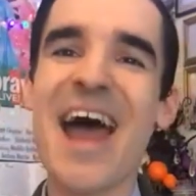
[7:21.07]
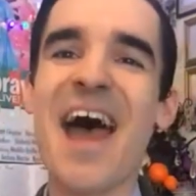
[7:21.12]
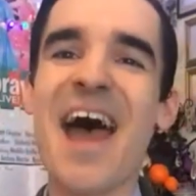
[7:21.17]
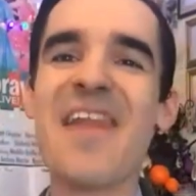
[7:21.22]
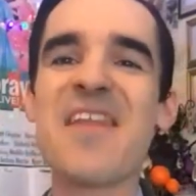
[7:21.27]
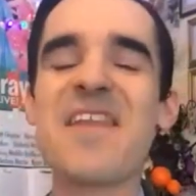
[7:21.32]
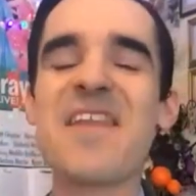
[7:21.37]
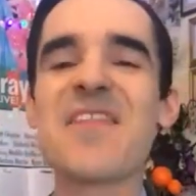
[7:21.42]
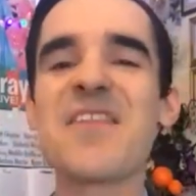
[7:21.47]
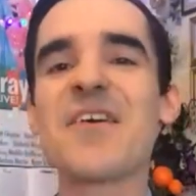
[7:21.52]

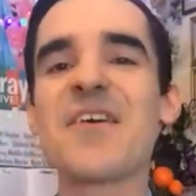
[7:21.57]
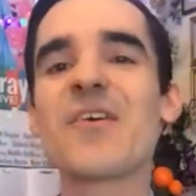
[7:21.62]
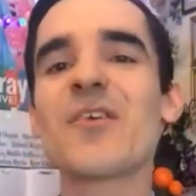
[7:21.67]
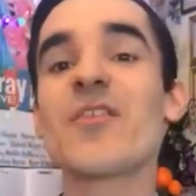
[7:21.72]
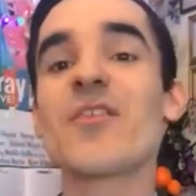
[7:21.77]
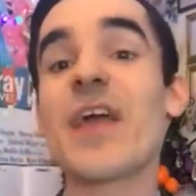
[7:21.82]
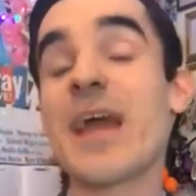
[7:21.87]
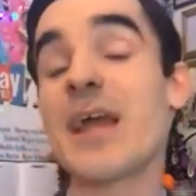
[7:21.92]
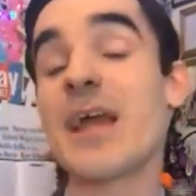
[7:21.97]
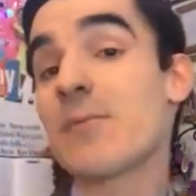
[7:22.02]
and then
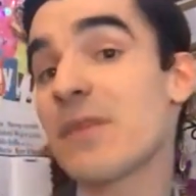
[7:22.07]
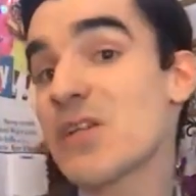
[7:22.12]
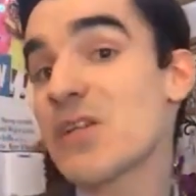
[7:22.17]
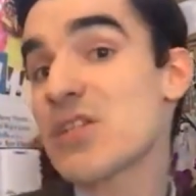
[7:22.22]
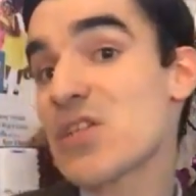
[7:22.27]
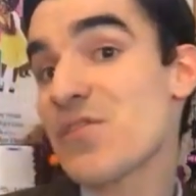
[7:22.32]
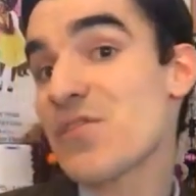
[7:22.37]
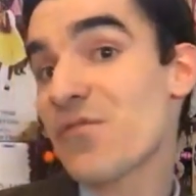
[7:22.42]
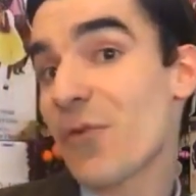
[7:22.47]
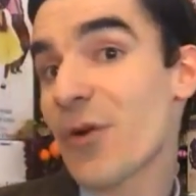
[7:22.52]
there's
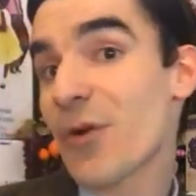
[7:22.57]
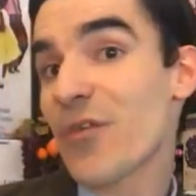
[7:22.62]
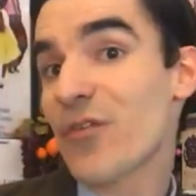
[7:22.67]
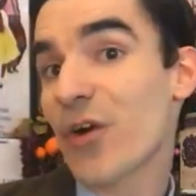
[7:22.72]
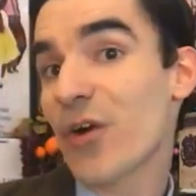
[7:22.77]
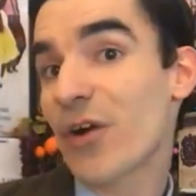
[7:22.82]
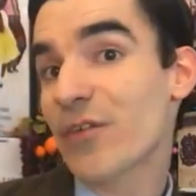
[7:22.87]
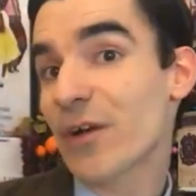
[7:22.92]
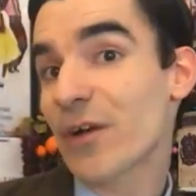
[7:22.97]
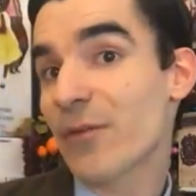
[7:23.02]
animation
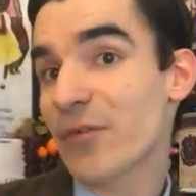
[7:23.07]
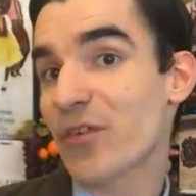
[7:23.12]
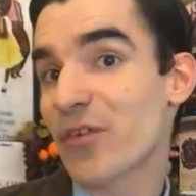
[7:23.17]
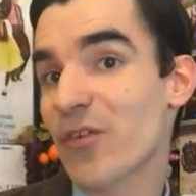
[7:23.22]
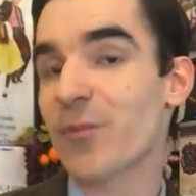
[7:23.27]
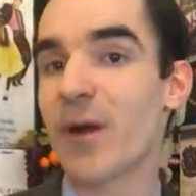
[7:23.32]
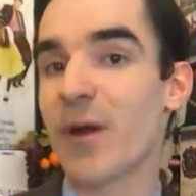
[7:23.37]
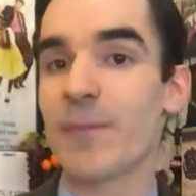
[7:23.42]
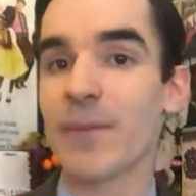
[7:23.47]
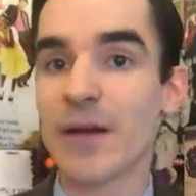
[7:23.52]
voiceover which
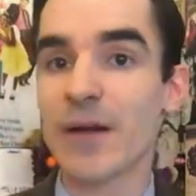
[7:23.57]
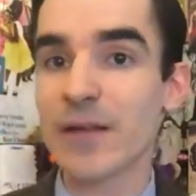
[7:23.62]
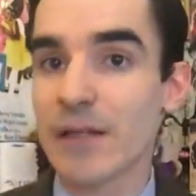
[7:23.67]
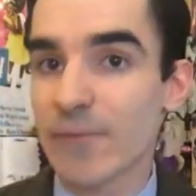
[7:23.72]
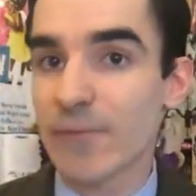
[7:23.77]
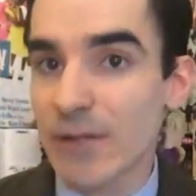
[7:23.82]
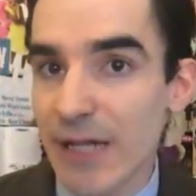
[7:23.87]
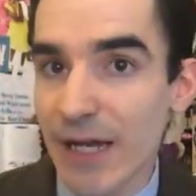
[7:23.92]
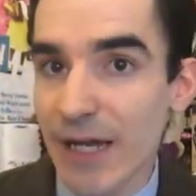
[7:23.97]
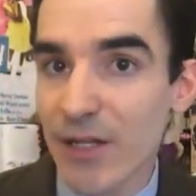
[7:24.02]
is
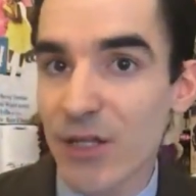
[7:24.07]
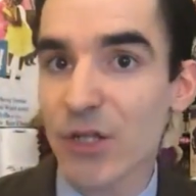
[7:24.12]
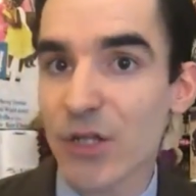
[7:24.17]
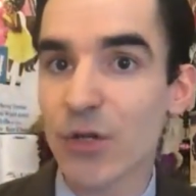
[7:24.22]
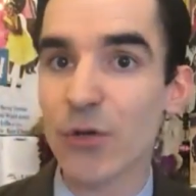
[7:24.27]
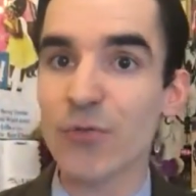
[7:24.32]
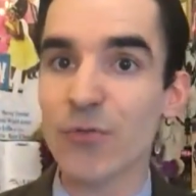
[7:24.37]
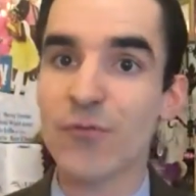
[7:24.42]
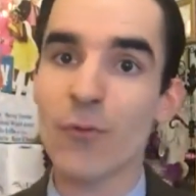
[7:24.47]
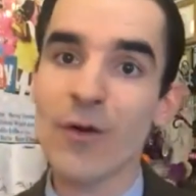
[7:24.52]
primarily what i
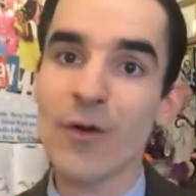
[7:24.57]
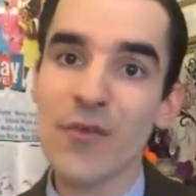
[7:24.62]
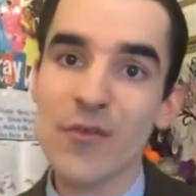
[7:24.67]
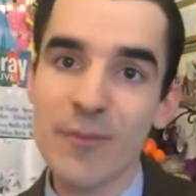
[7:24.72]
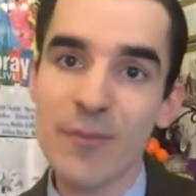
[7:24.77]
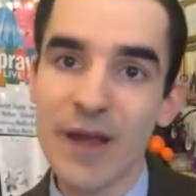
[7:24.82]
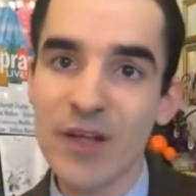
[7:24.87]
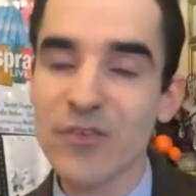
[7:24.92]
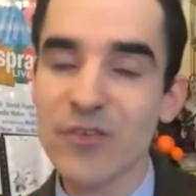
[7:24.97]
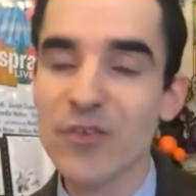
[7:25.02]
do
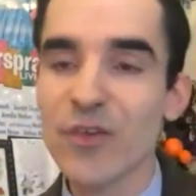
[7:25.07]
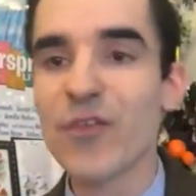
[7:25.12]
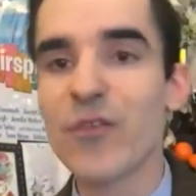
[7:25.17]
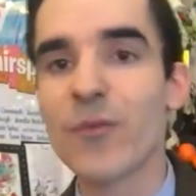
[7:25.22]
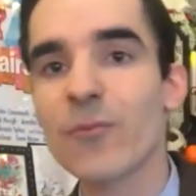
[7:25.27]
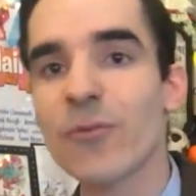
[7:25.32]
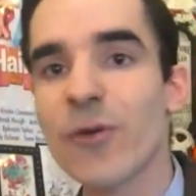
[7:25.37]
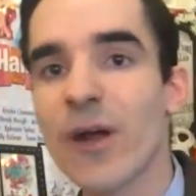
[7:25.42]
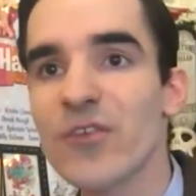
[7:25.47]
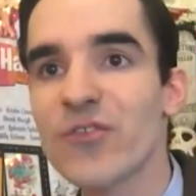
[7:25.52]
voice matches
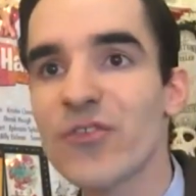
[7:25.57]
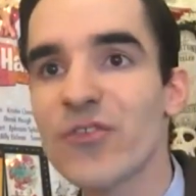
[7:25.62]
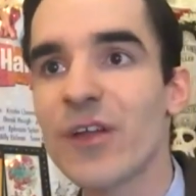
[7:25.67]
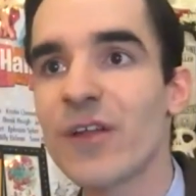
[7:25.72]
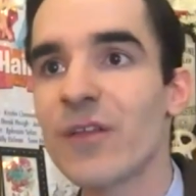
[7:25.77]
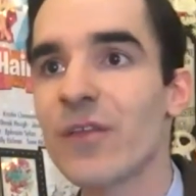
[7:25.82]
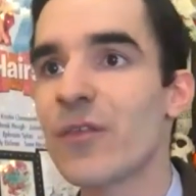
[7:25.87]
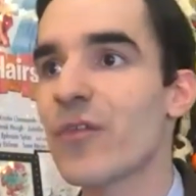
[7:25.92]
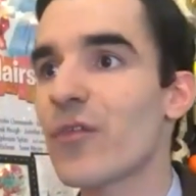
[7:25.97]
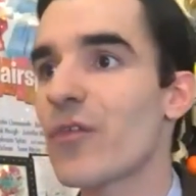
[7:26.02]

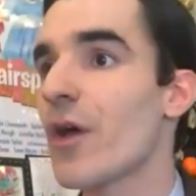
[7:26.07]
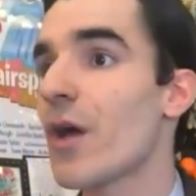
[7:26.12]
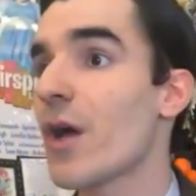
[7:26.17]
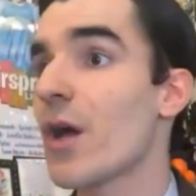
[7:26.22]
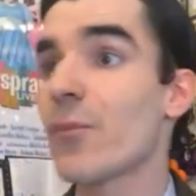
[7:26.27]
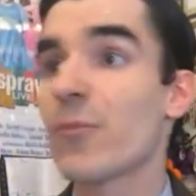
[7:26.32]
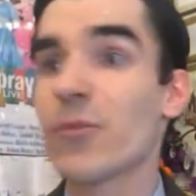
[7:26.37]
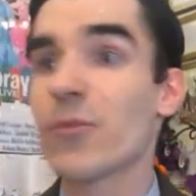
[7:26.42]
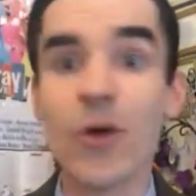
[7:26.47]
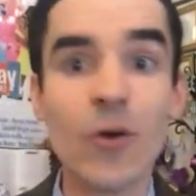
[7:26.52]
impressions
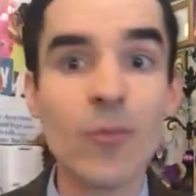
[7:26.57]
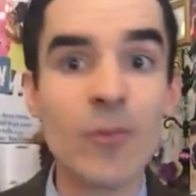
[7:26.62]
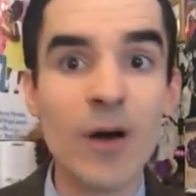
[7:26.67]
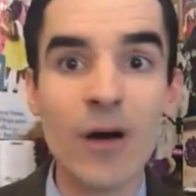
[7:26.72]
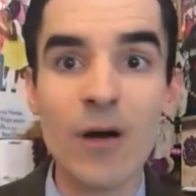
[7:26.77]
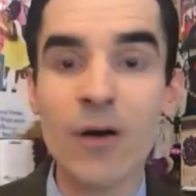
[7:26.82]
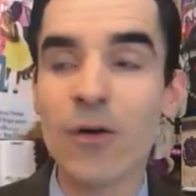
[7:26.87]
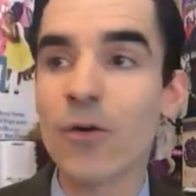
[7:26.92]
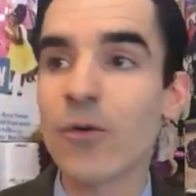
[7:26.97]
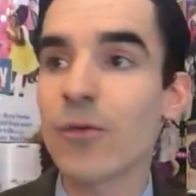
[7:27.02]

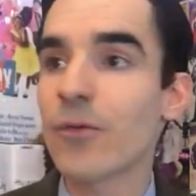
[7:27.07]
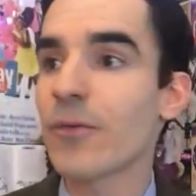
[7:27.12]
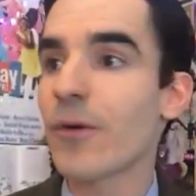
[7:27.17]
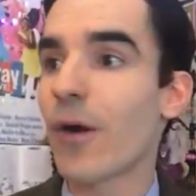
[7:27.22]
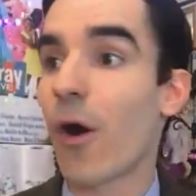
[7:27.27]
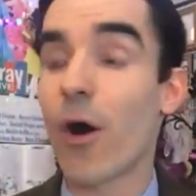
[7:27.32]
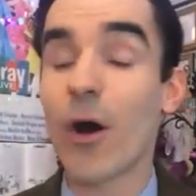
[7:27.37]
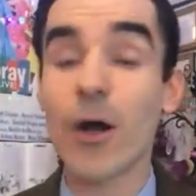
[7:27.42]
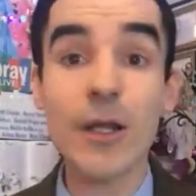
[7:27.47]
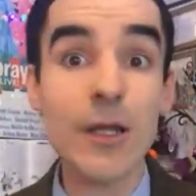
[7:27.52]
promo
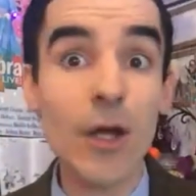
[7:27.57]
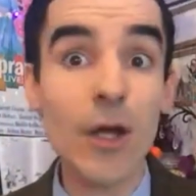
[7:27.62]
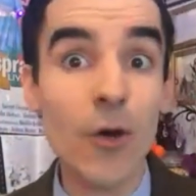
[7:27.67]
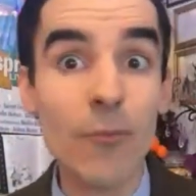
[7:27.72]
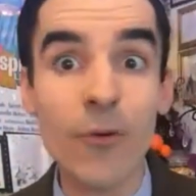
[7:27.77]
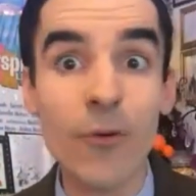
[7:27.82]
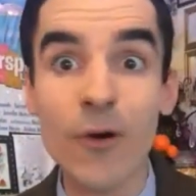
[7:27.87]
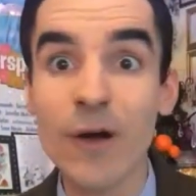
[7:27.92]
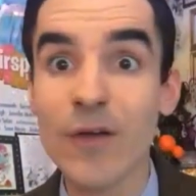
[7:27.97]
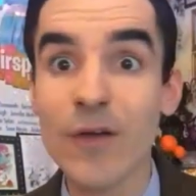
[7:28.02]
audio
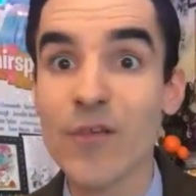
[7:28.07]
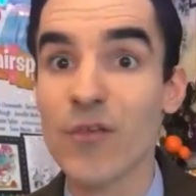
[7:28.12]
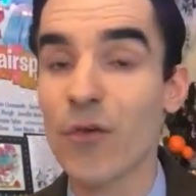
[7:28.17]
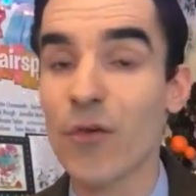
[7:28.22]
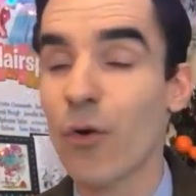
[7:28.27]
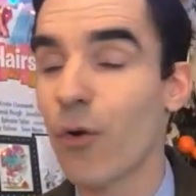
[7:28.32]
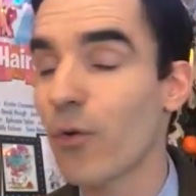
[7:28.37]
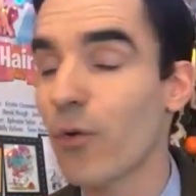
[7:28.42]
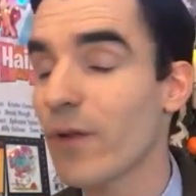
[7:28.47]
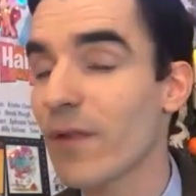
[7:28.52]
books is a
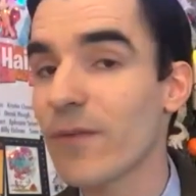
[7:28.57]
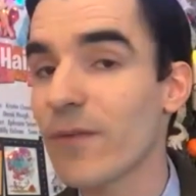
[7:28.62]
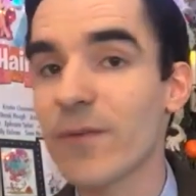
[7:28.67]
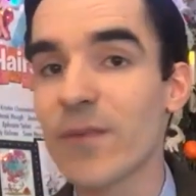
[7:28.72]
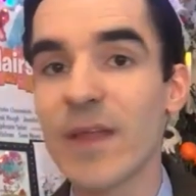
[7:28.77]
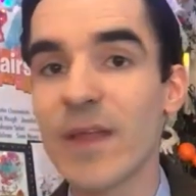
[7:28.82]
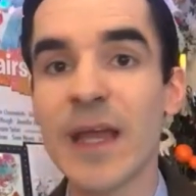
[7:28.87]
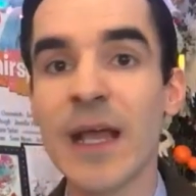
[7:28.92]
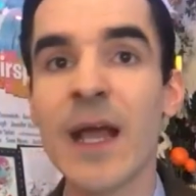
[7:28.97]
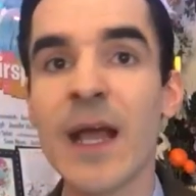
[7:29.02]
whole other
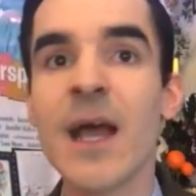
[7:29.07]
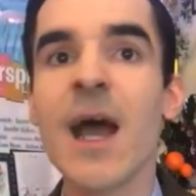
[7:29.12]
thing